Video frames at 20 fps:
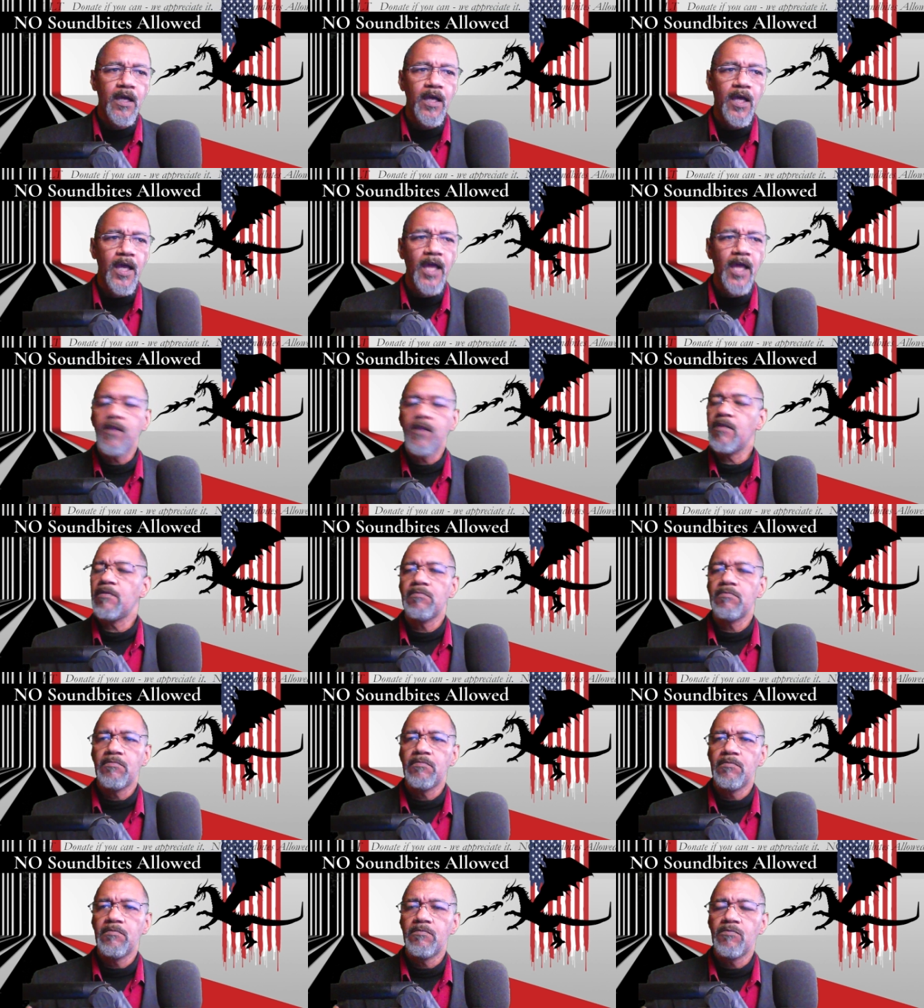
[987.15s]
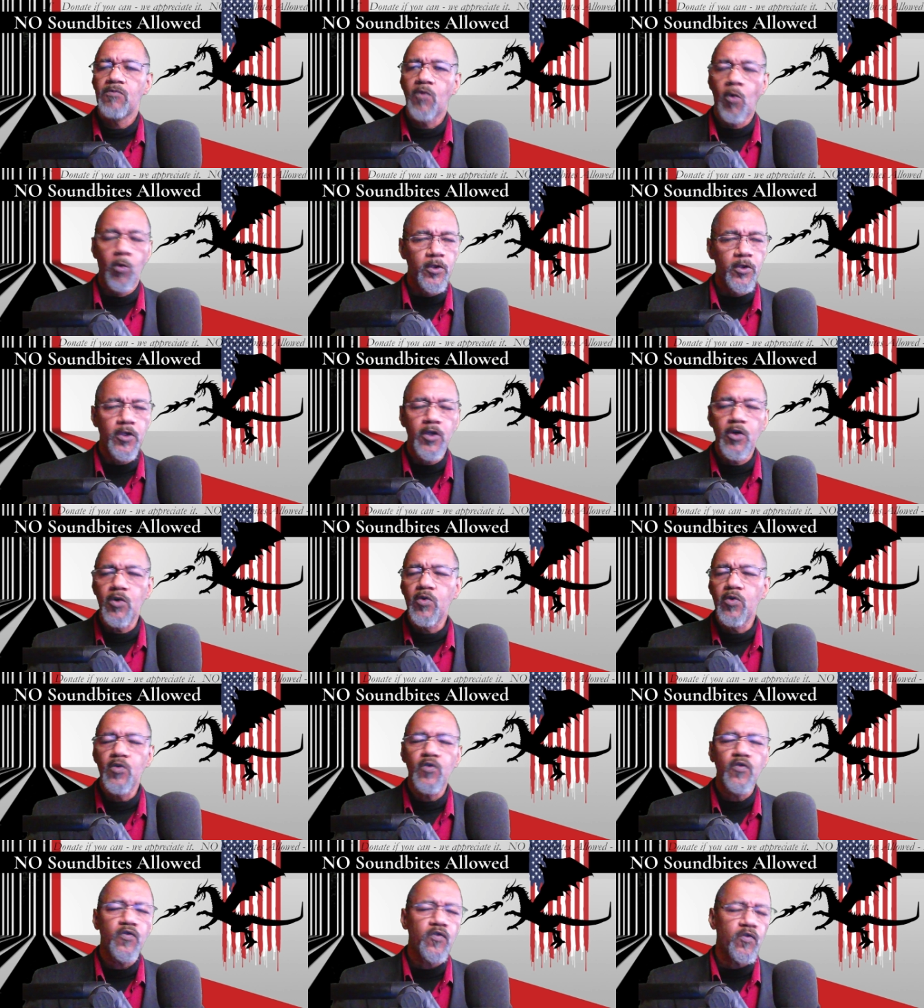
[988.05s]
and or
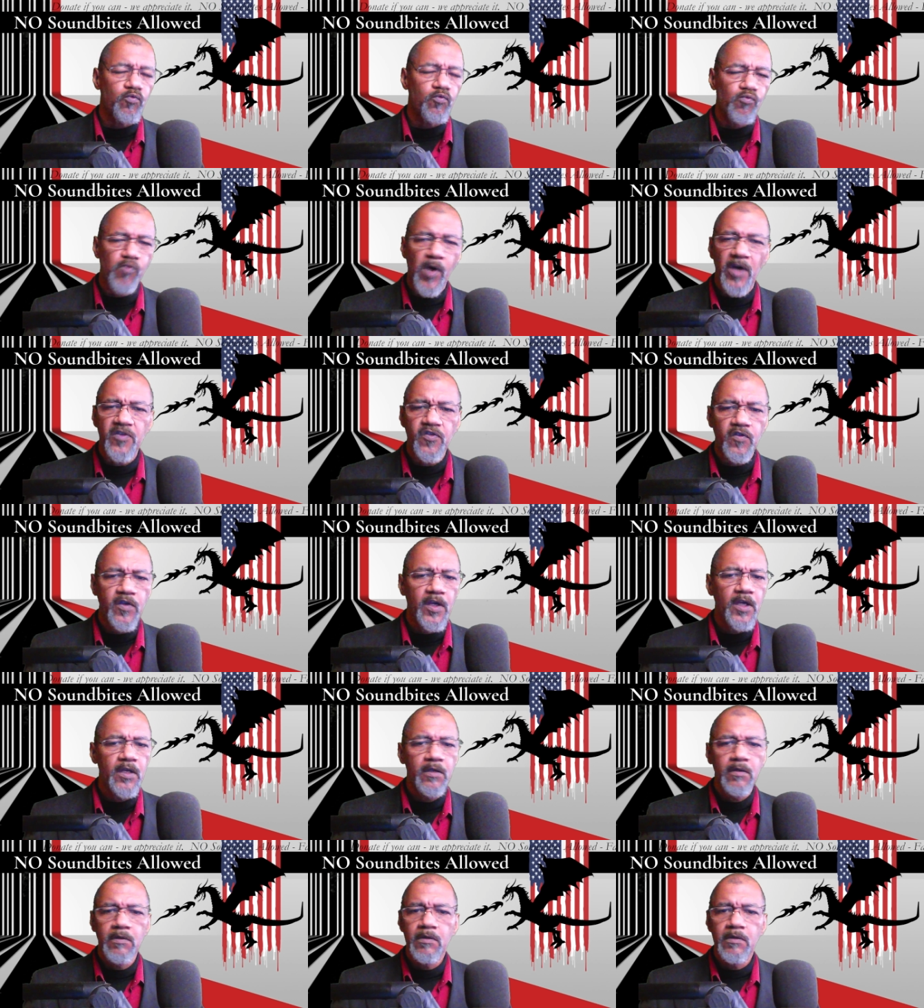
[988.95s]
used, rusted,